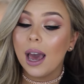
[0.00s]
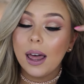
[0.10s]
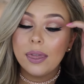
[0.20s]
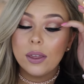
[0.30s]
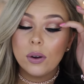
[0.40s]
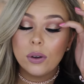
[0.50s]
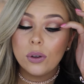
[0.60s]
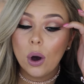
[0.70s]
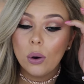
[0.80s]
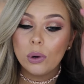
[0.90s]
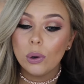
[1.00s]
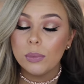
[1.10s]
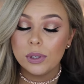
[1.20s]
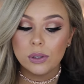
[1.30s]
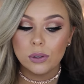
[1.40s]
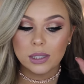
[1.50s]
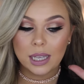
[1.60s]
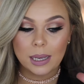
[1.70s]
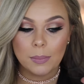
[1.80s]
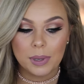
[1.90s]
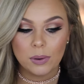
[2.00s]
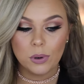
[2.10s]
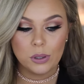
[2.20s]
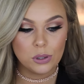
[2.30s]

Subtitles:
And the gold almost looks like a bit